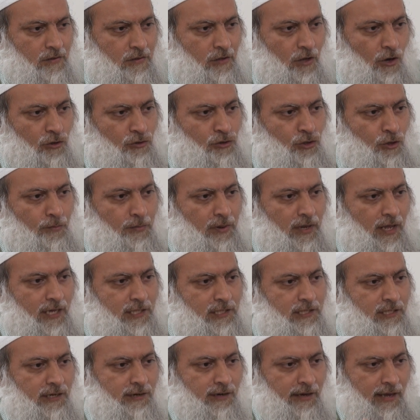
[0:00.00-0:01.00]
Those who
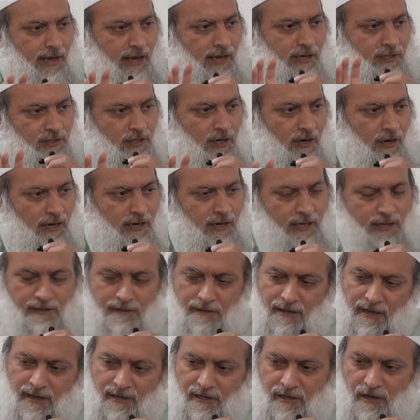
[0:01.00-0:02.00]
place their hands on
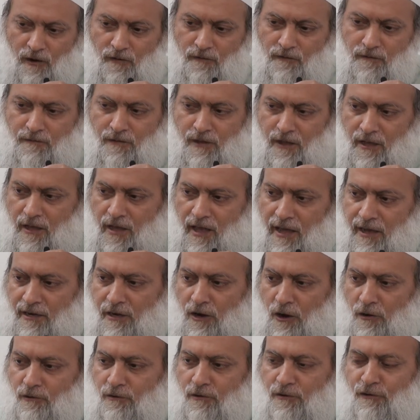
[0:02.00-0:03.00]
it and don't
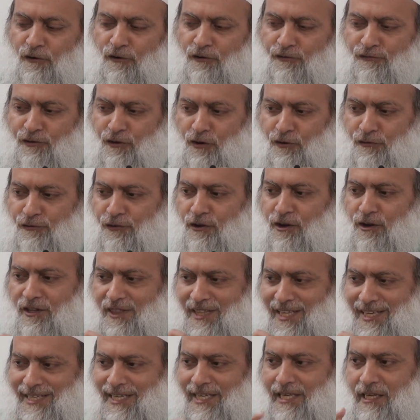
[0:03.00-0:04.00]

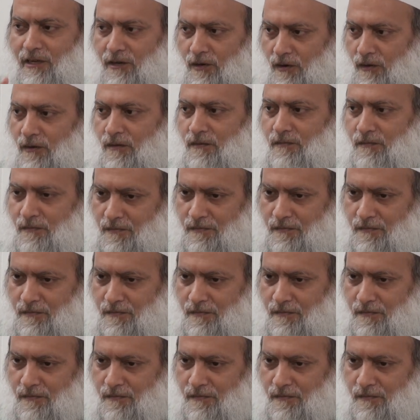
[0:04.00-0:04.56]
fulfill the deal.